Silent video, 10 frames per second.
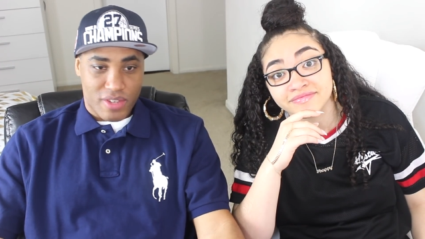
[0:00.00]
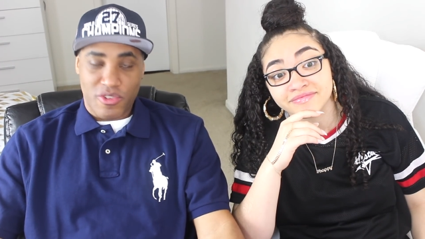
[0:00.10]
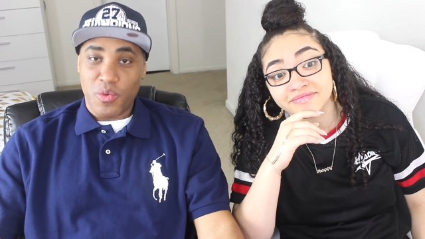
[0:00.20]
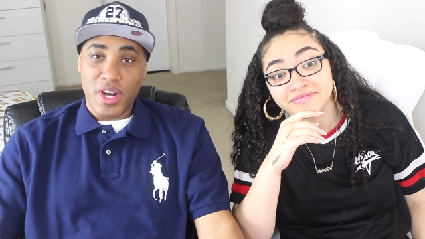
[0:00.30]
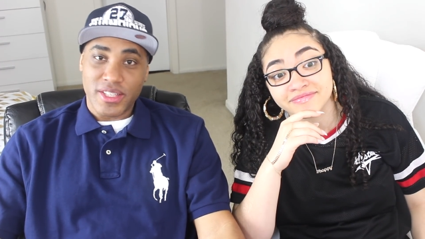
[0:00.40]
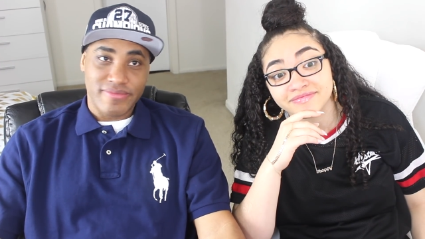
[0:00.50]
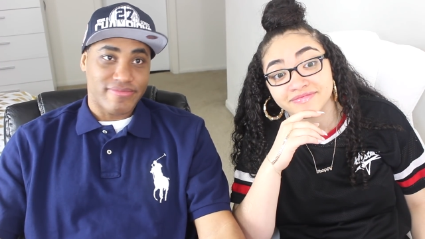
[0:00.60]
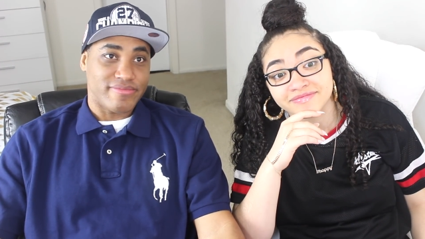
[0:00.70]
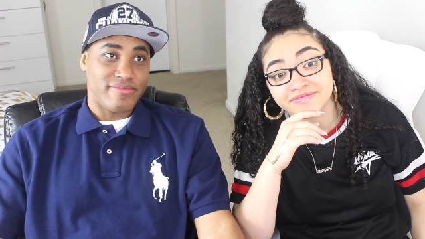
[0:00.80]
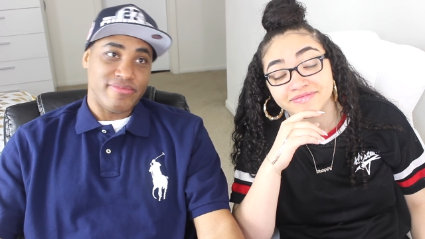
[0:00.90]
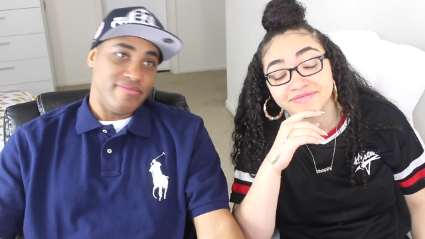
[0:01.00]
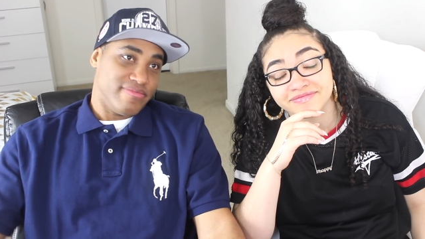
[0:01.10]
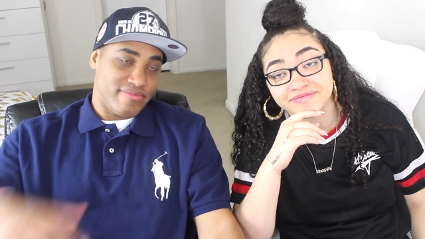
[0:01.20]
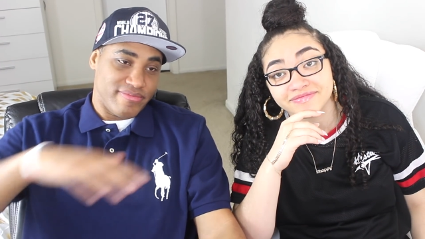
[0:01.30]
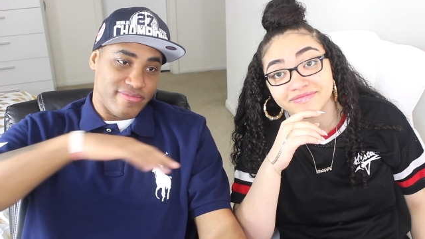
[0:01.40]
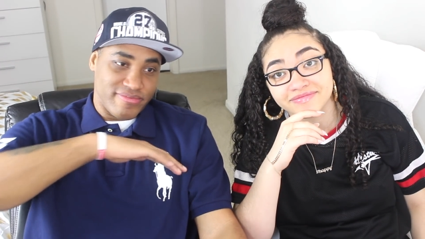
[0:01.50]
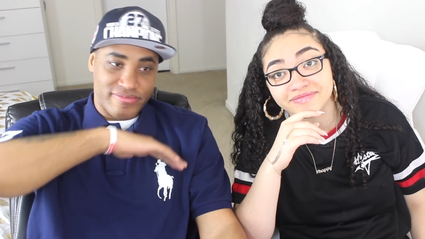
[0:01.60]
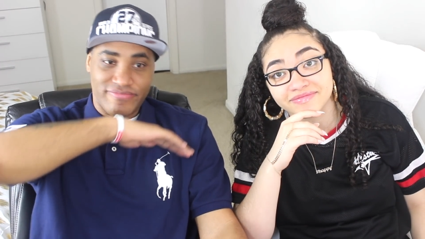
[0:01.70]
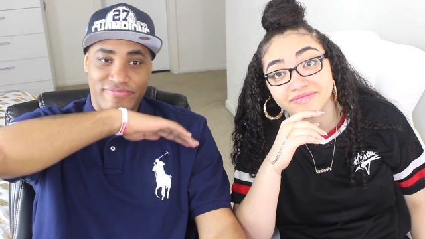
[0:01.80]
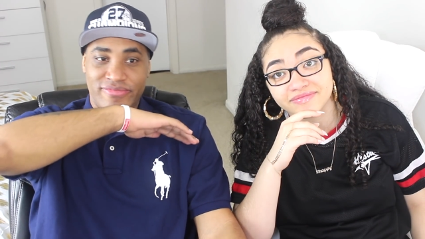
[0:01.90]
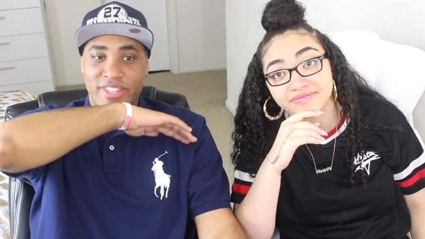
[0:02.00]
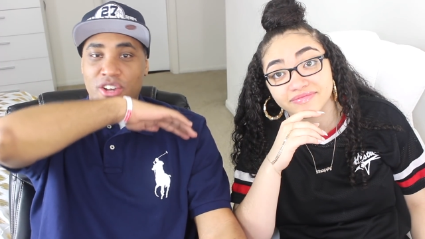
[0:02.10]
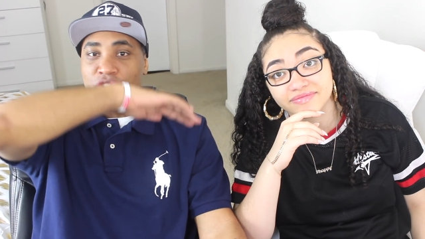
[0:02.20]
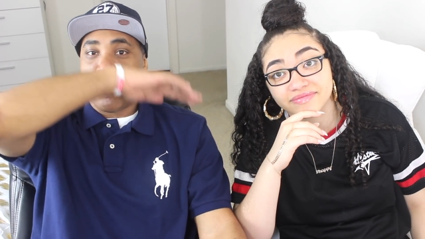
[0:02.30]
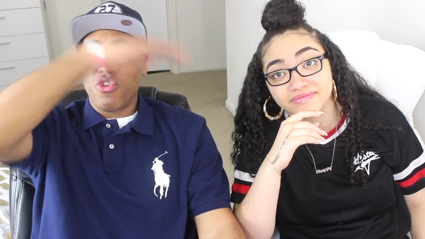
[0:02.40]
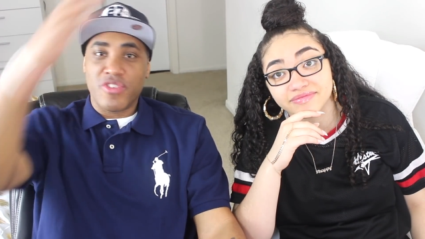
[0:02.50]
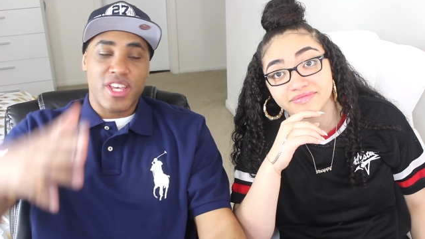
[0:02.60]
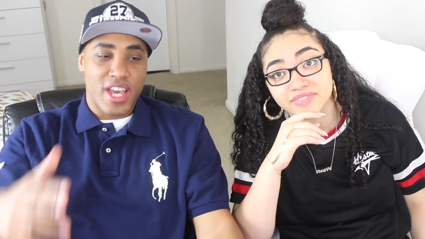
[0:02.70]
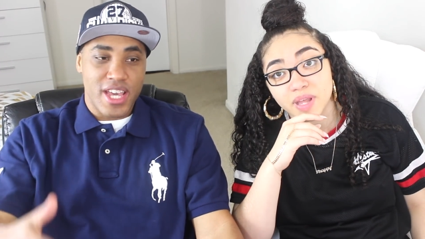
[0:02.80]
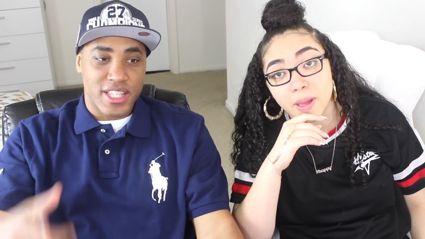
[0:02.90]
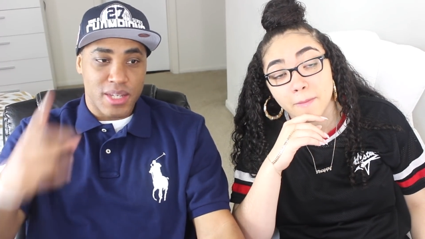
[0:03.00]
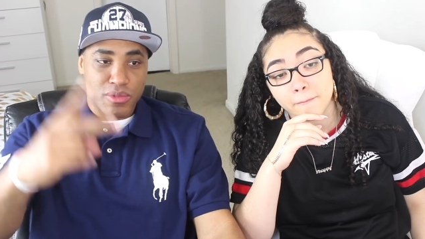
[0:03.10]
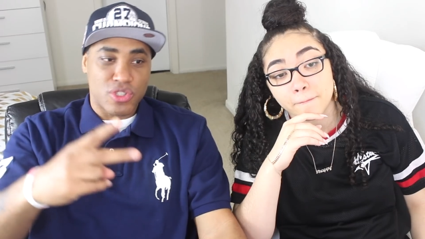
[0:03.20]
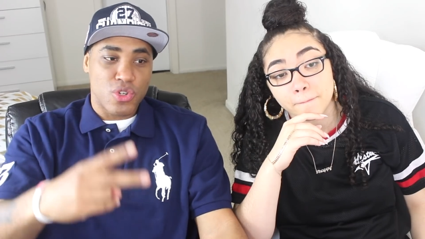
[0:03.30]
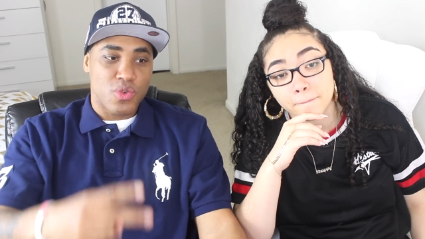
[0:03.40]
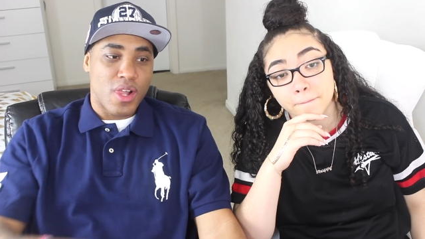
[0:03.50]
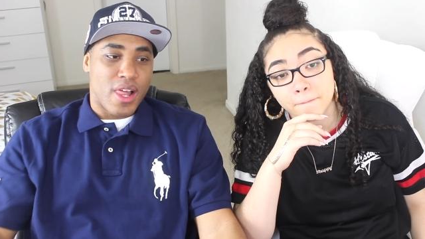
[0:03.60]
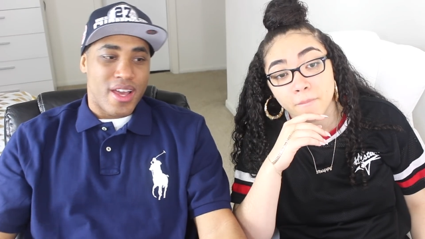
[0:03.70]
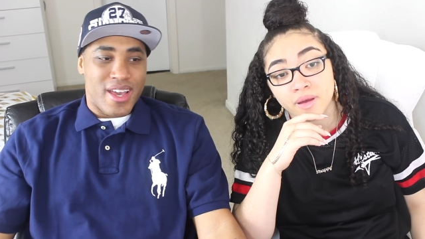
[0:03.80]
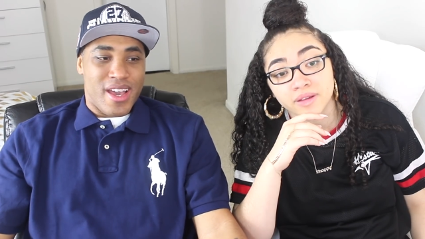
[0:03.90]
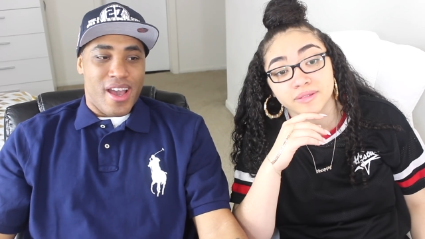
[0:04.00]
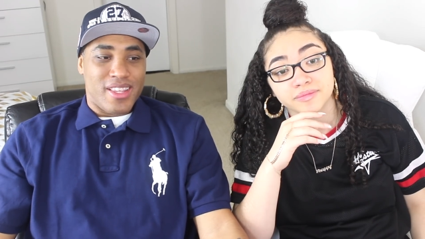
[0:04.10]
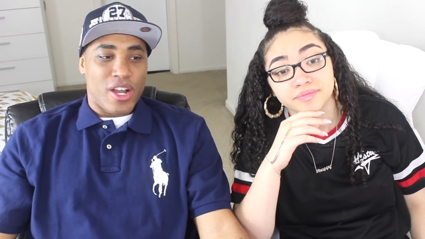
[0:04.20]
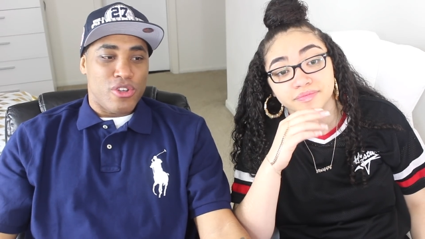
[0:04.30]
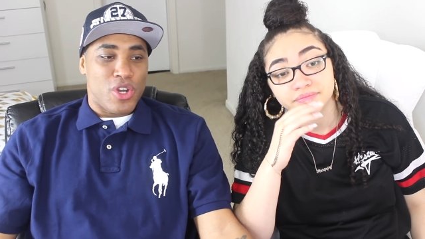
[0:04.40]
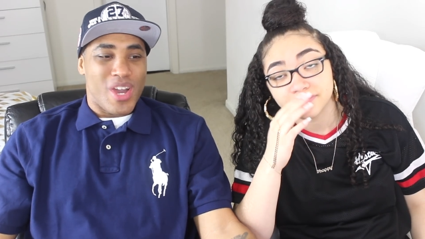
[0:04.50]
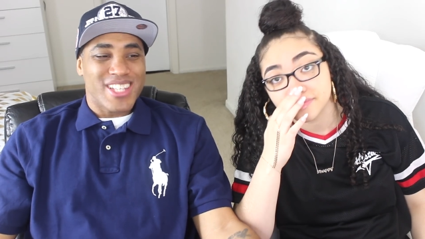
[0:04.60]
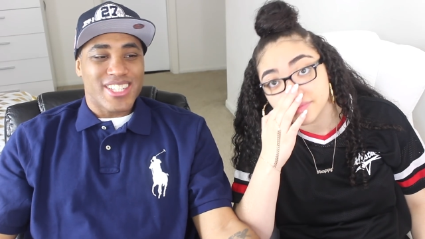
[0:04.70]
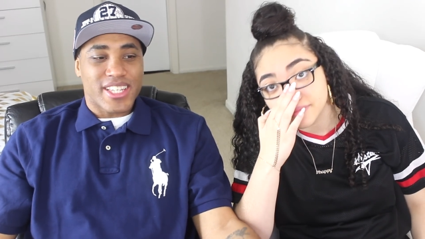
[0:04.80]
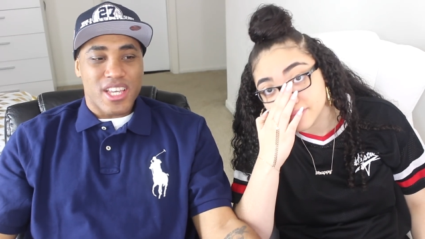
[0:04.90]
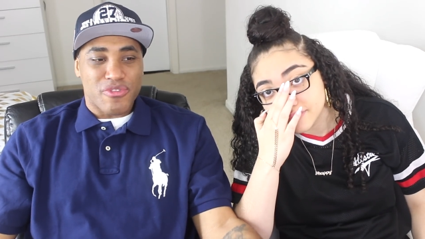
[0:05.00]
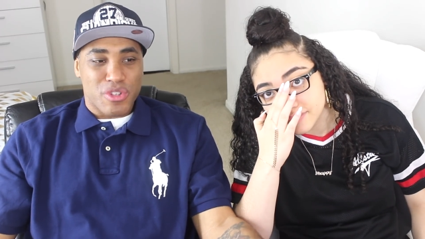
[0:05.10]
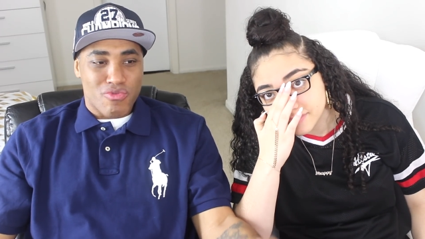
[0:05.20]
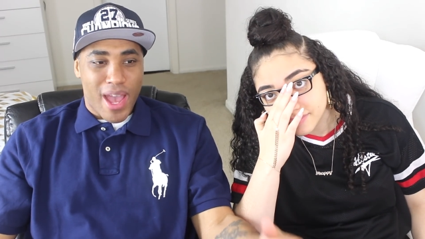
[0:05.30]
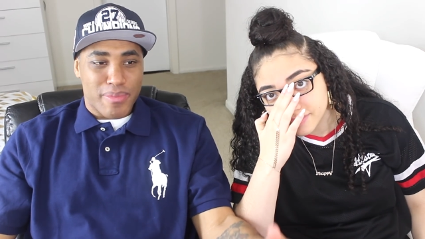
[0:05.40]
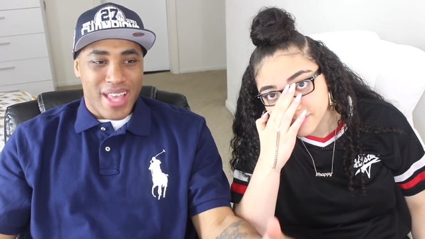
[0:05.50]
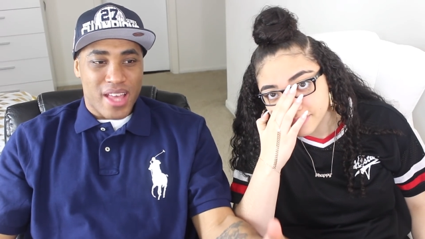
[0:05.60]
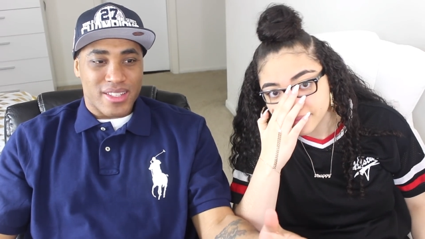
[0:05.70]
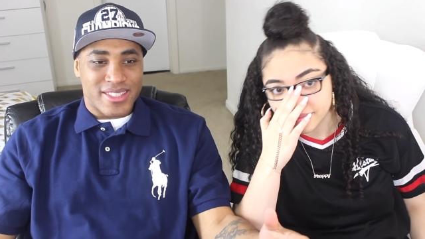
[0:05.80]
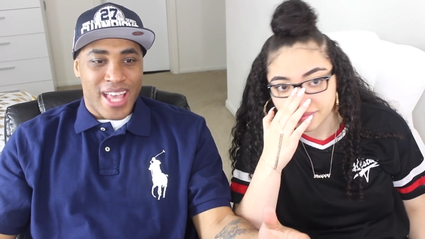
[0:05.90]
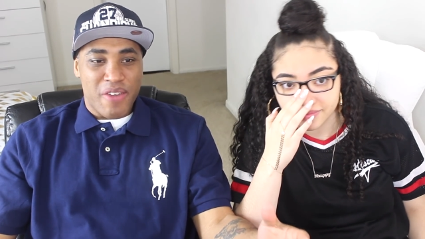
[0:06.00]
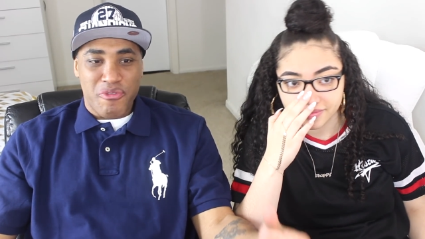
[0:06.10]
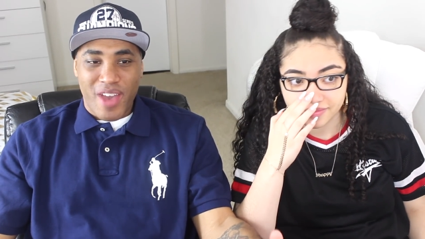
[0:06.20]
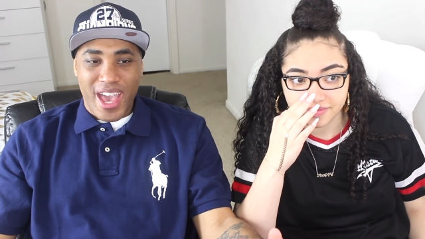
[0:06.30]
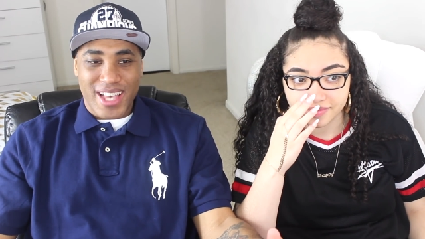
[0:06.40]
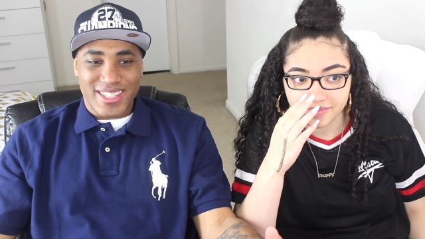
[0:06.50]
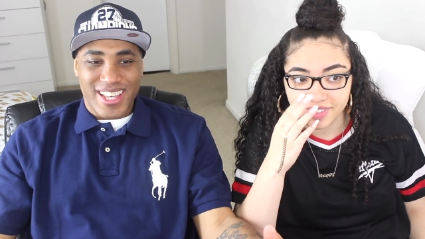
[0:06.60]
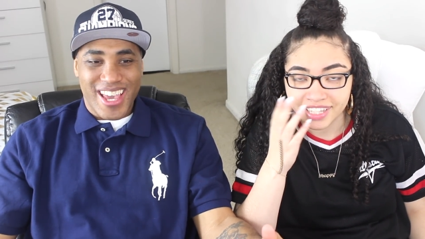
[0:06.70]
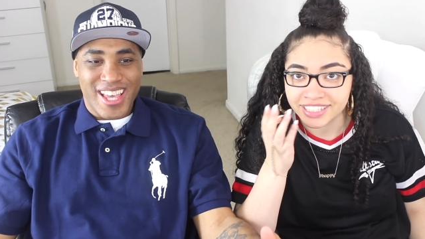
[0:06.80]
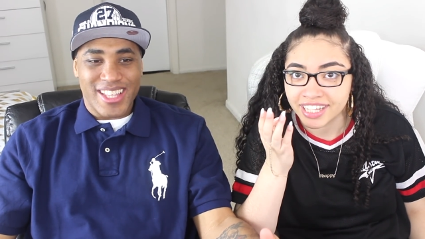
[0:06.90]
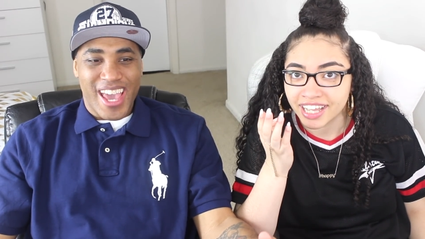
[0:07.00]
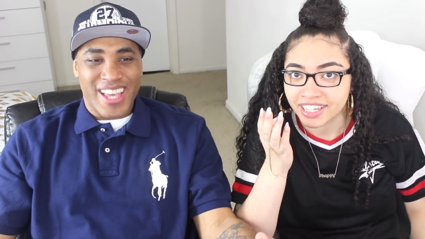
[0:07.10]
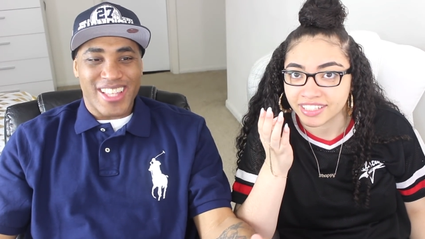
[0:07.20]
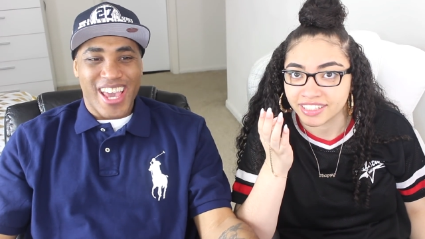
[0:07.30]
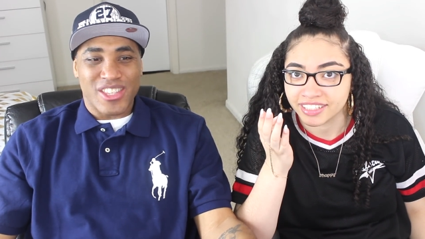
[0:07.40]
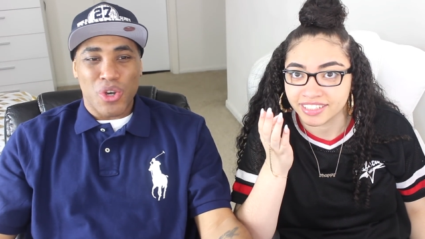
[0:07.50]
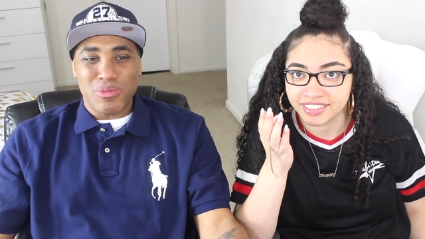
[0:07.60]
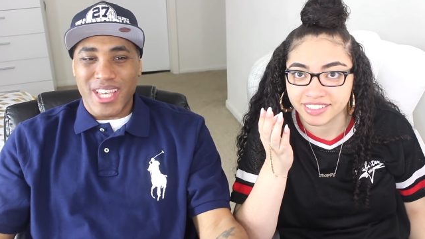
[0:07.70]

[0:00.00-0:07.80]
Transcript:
Speaker 1: For one, they'll go over your head, and number two, like, yo, it's a gift to rap that fast and don't